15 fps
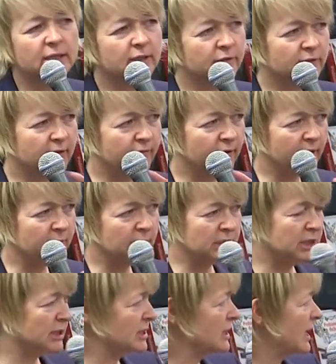You know, if they're very
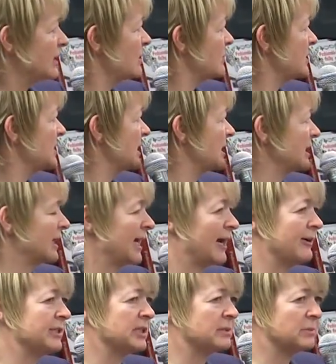much inside a particular
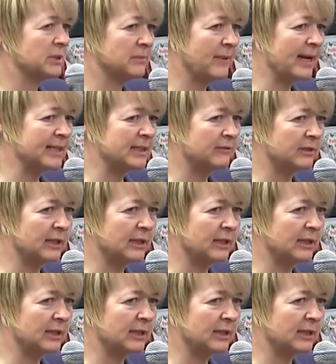character's perspective,